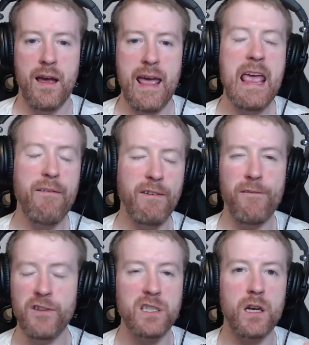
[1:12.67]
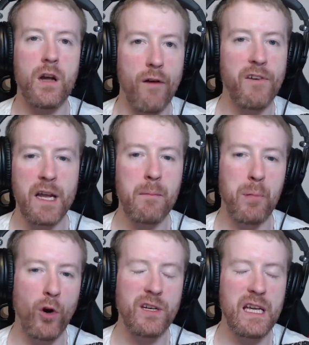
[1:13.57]
Even if there's a governing
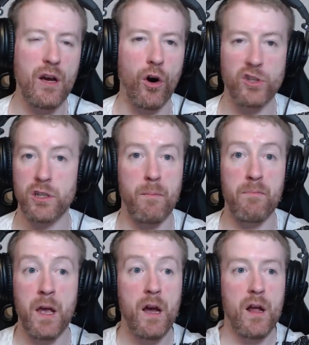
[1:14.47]
body or some